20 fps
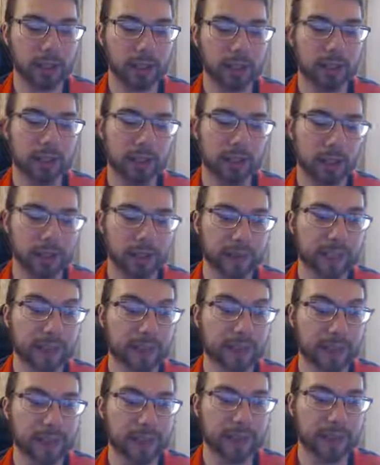If he
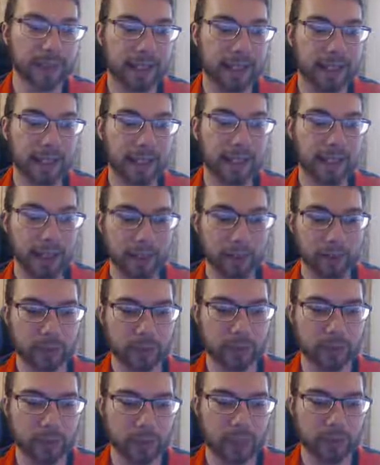gets this guy out, I really
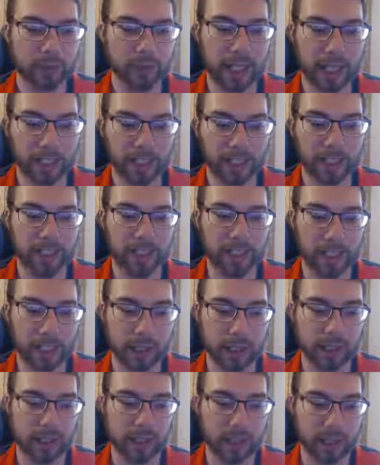don't have an out to it, I
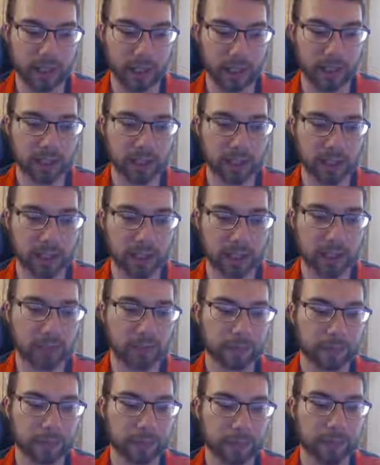don't think.
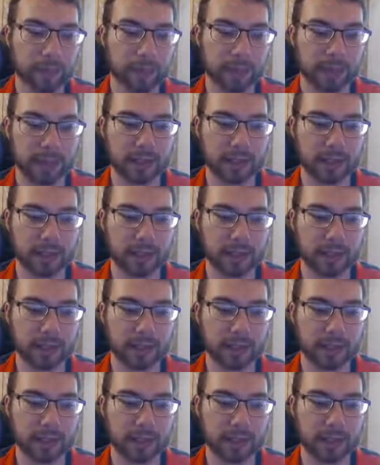Because he's